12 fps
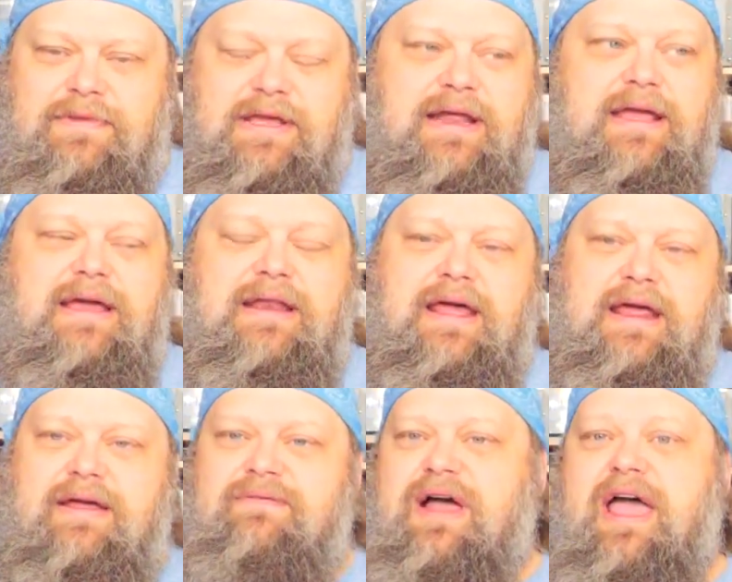And
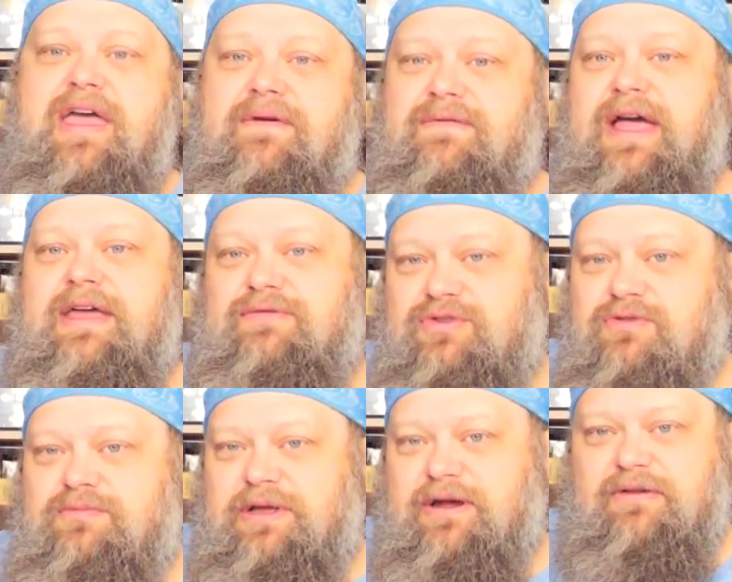I have 2
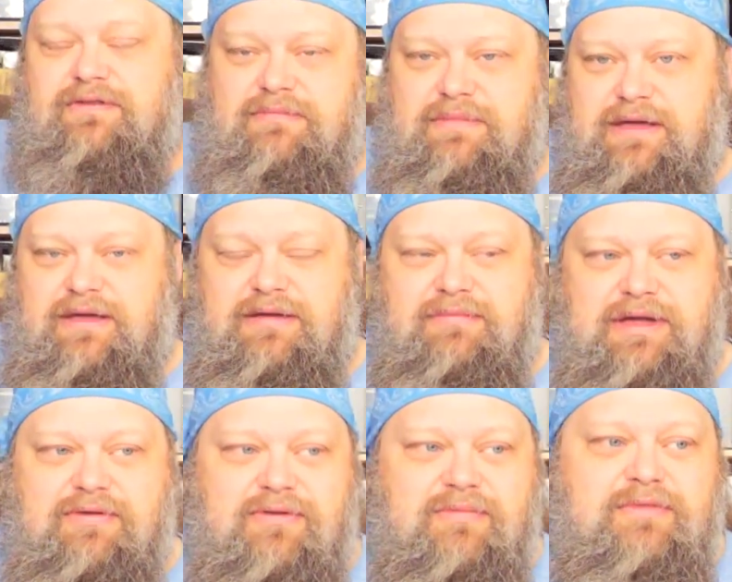players in my
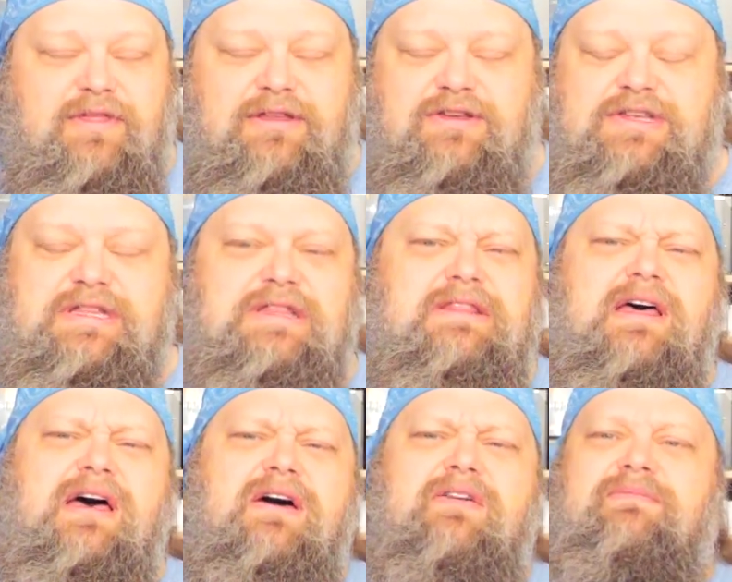groups that just
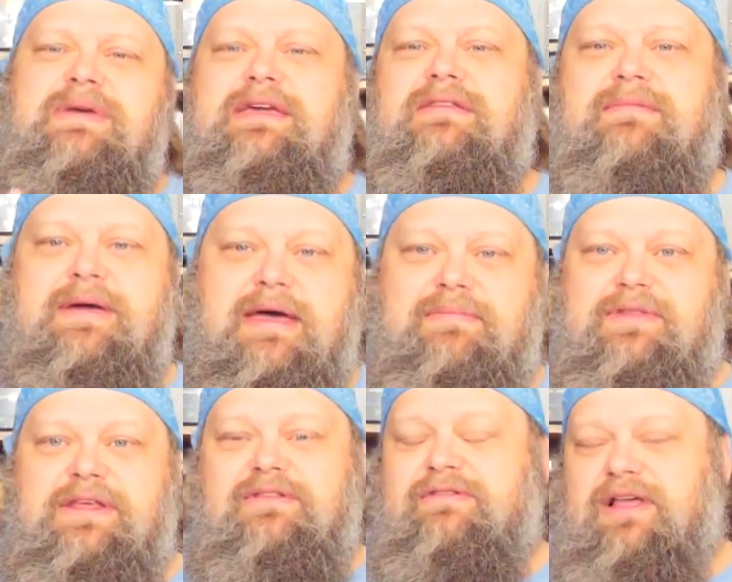love making the map.
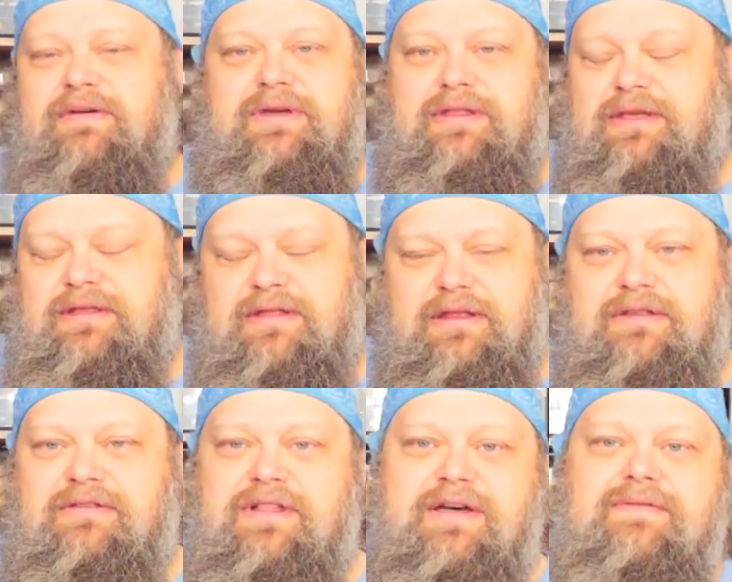They just love it. They
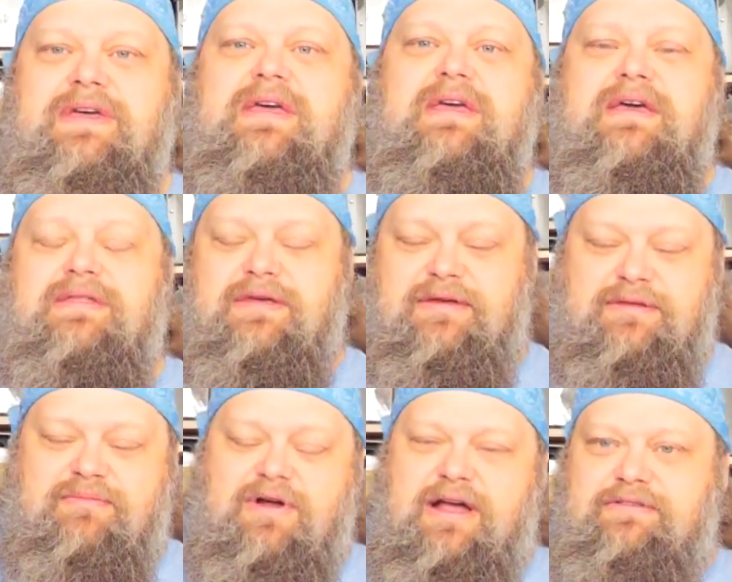just love the
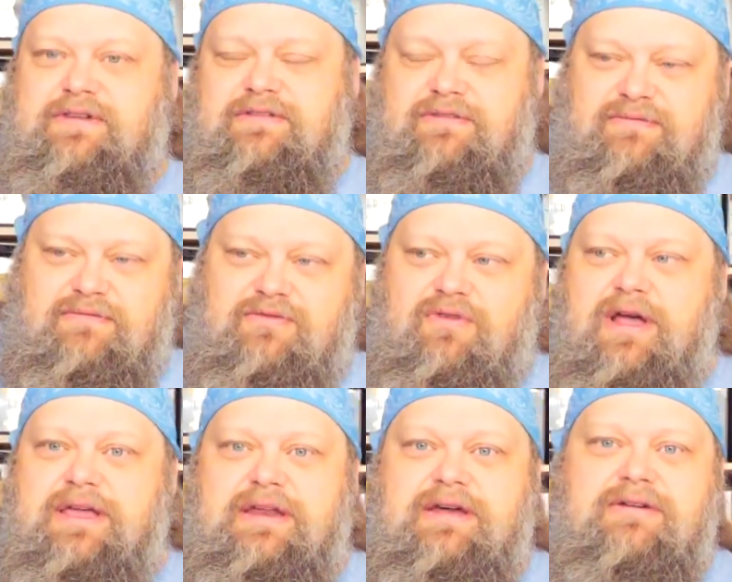process of
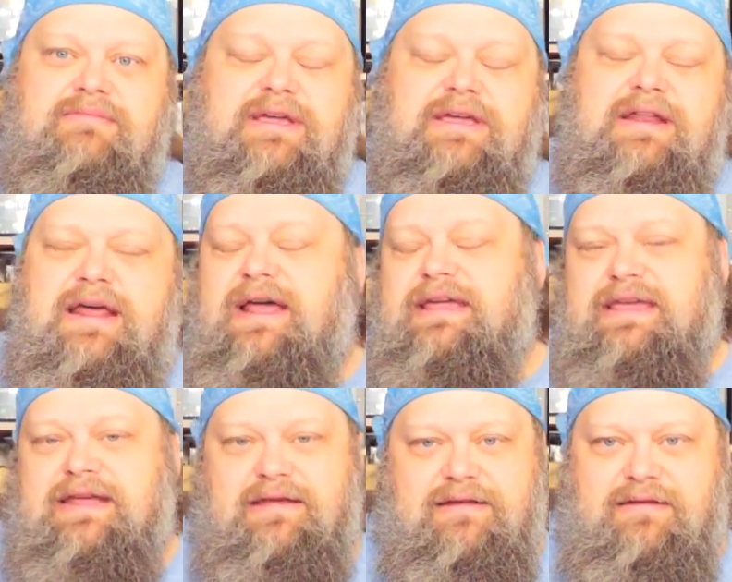drawing it out and making it. And I
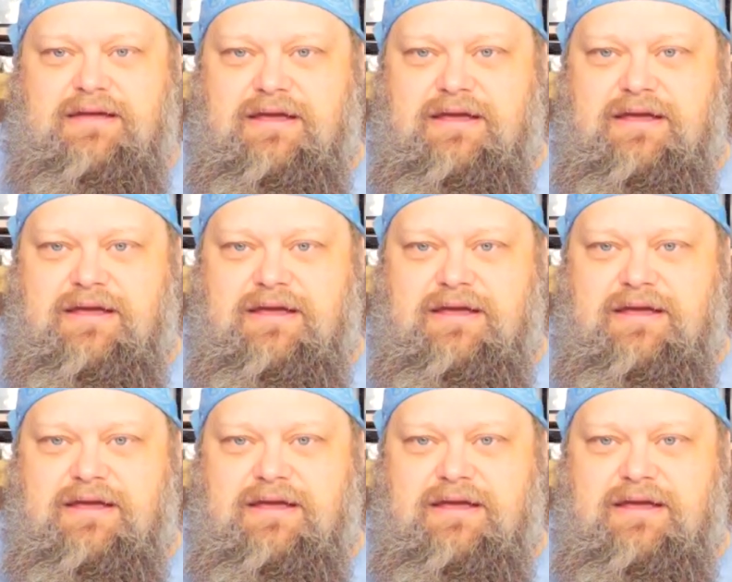get it.